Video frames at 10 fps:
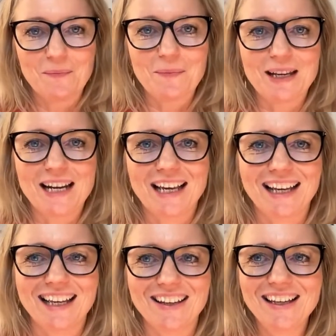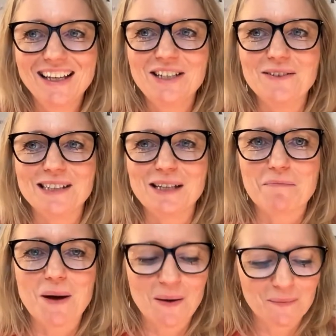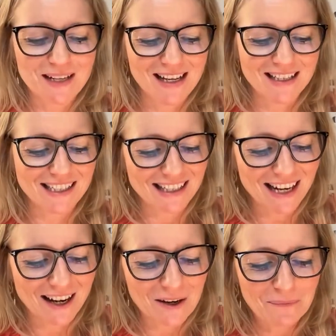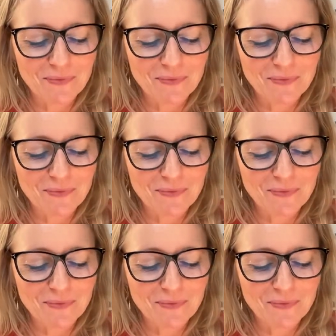But doing some mom dancing there.